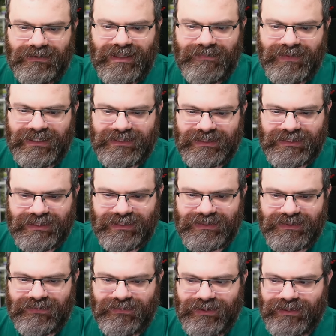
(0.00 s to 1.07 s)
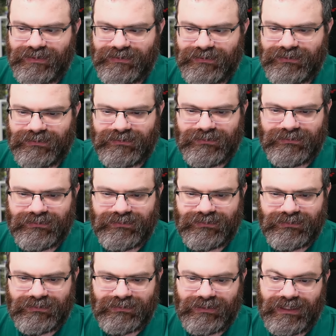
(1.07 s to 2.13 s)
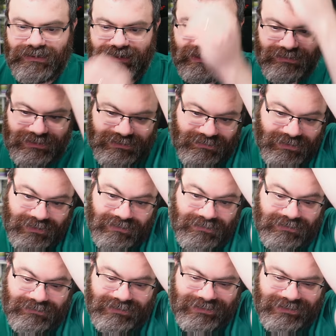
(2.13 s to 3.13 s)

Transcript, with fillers: That places this three. There, now these are markable.